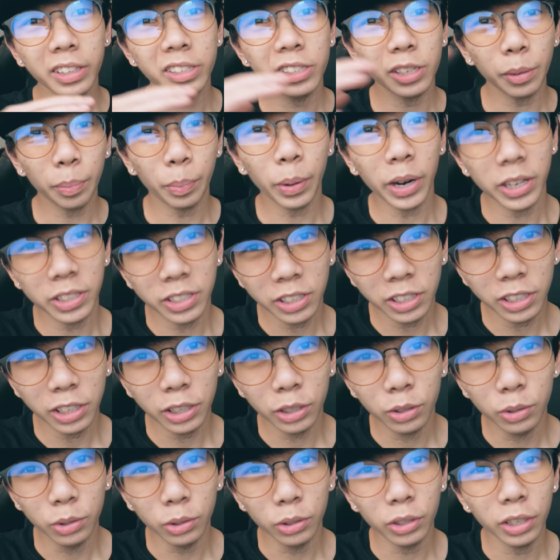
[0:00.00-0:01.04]
It's
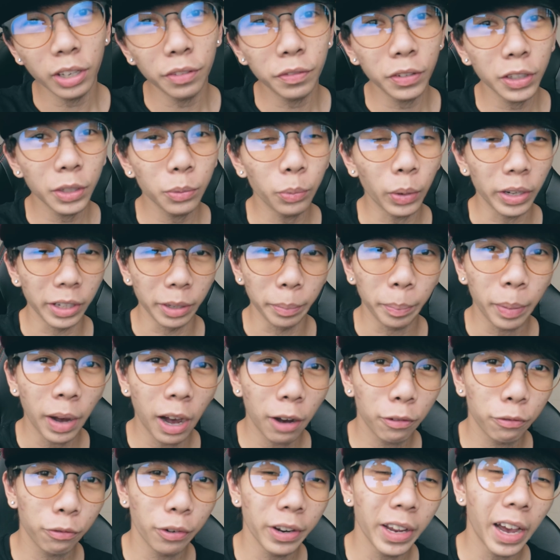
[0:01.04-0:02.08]
surprisingly good even when the
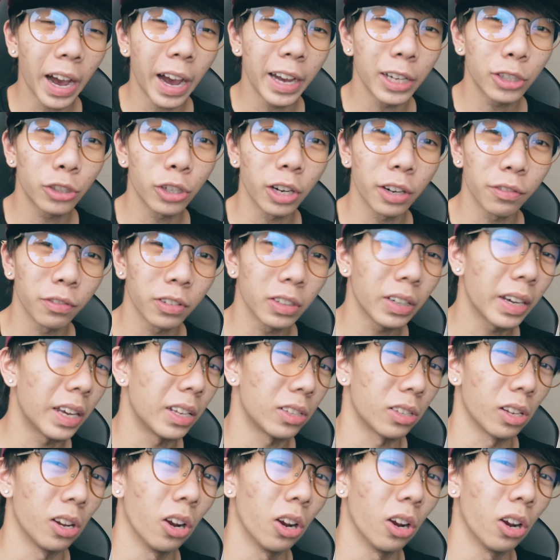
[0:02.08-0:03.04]
pathway I travel has a